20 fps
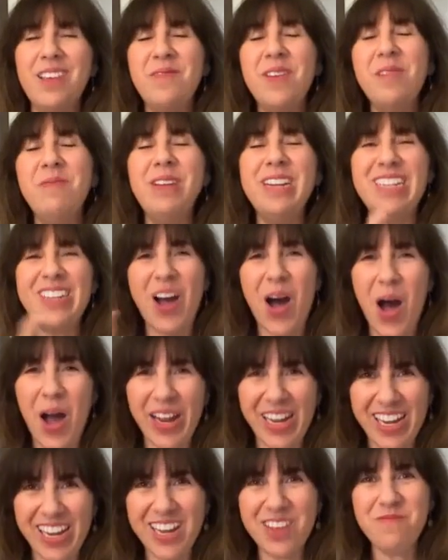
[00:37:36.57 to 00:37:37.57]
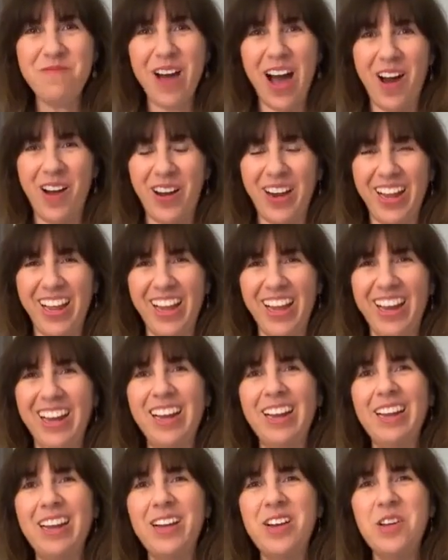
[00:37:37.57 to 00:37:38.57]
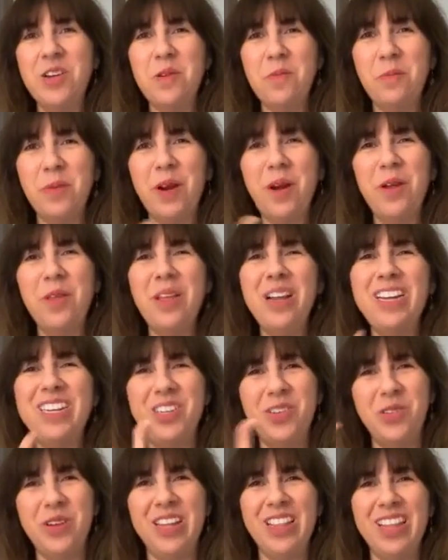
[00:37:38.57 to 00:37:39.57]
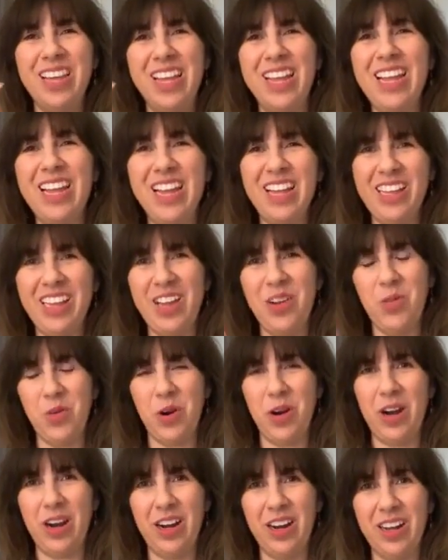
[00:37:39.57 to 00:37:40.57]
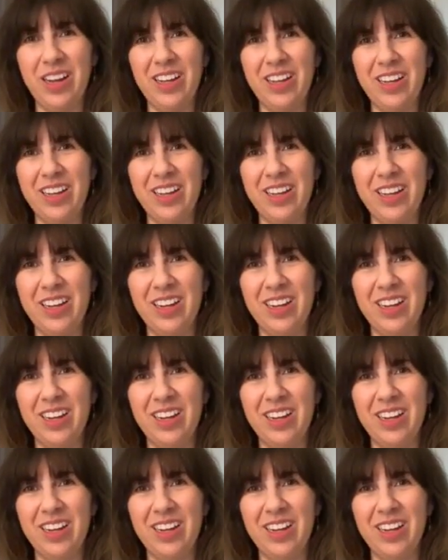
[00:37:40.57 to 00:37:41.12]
They may be talking about it, but are they doing the healing work?